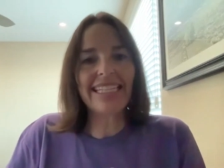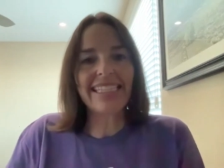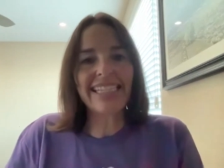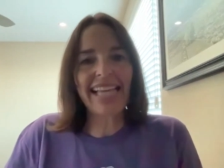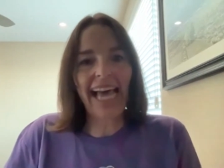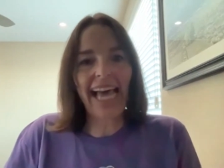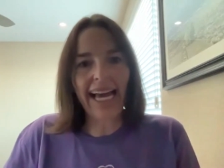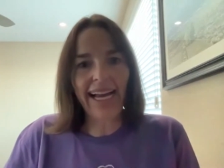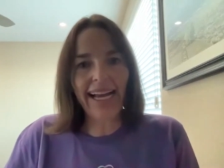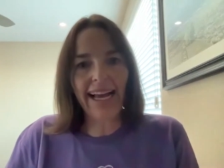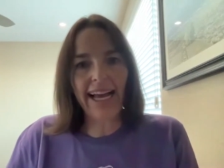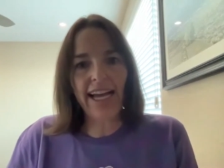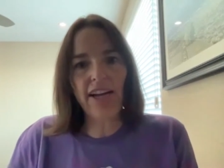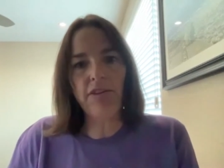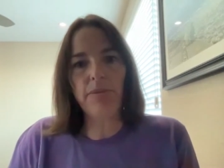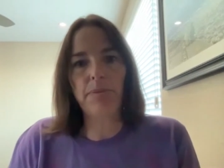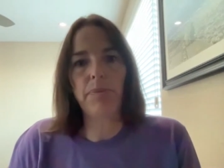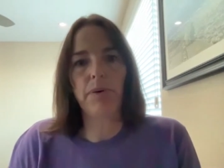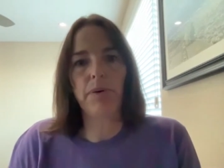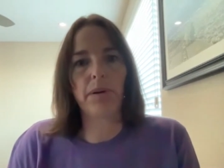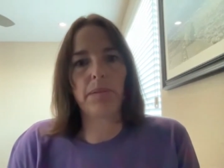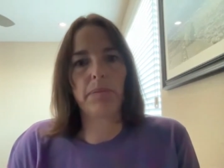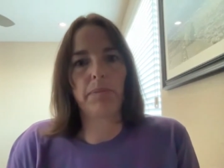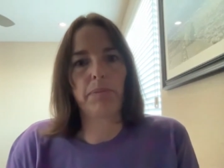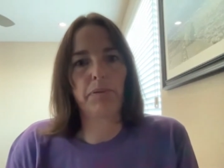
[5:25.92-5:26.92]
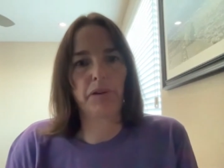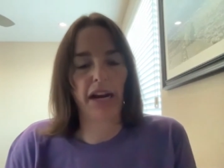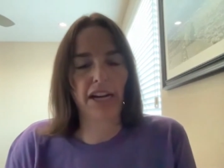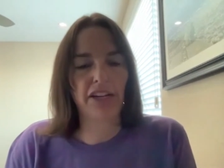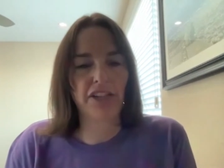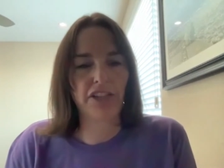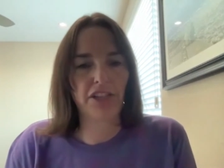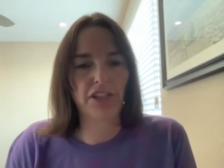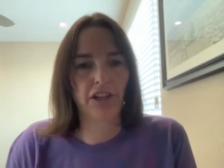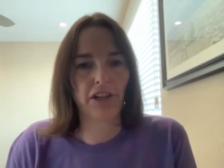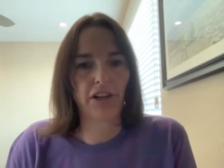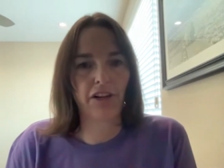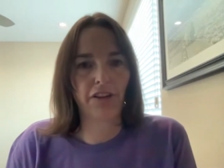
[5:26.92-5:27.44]
does that kind of put
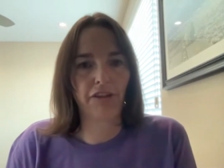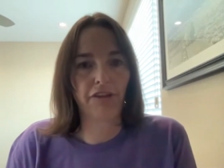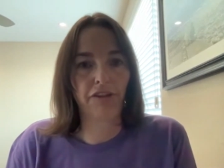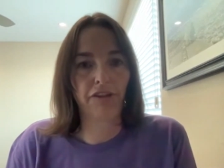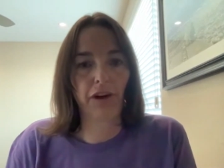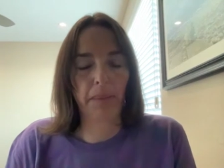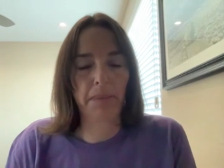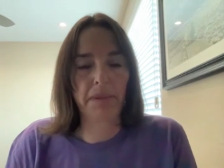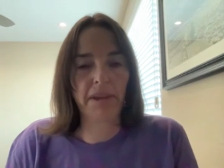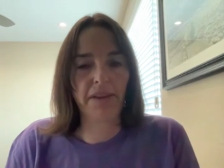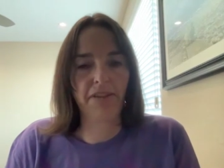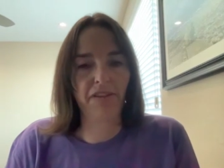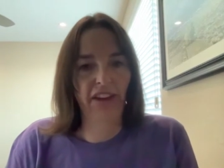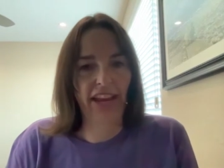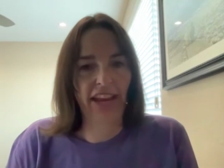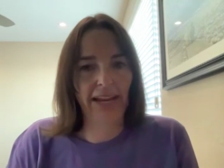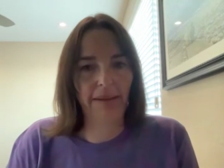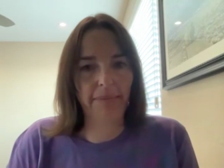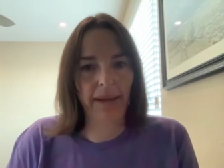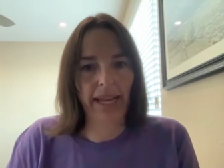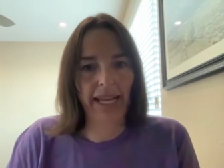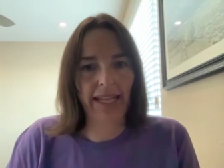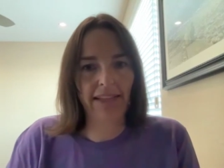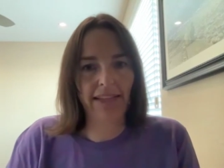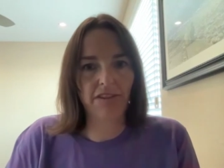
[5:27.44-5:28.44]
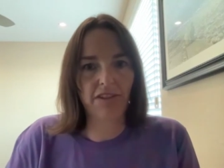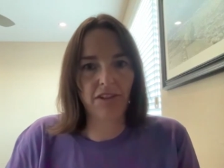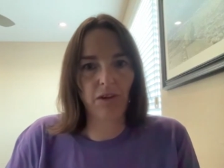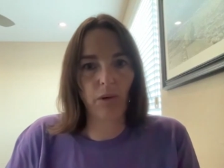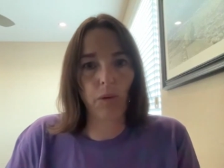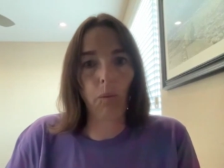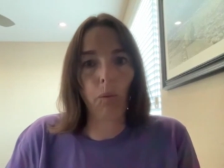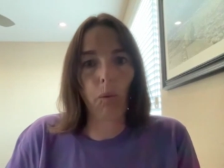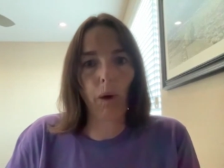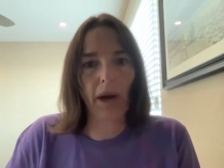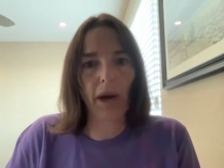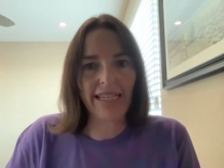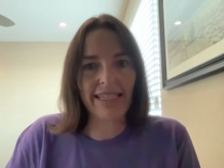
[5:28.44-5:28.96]
pressure from the fan base to
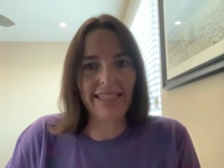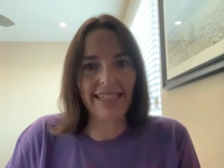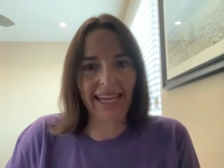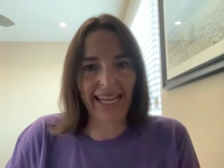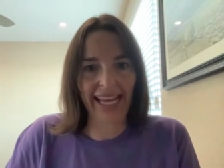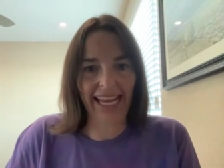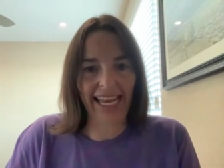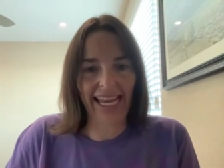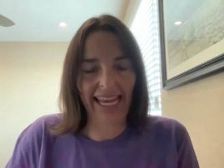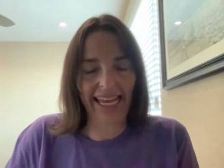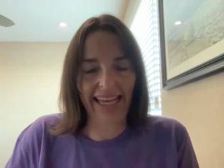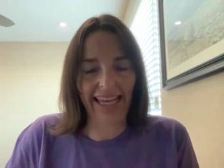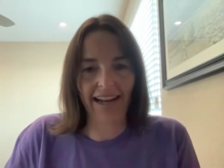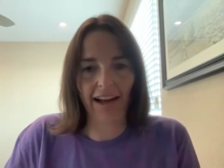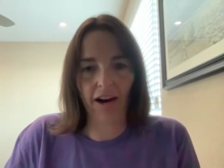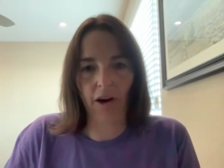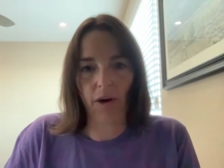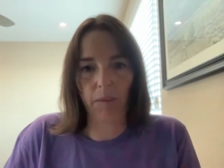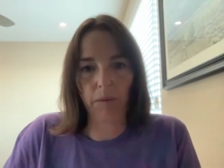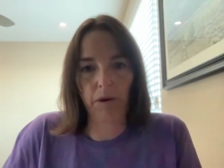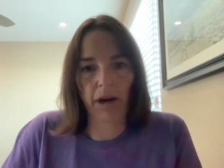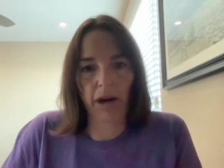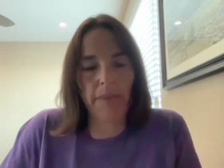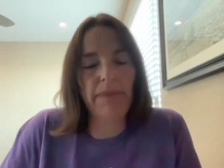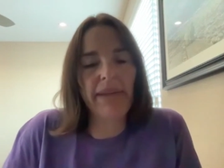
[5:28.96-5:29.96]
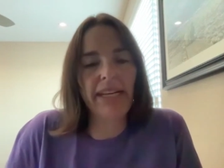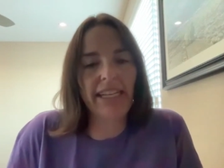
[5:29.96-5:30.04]
want to hit a home run?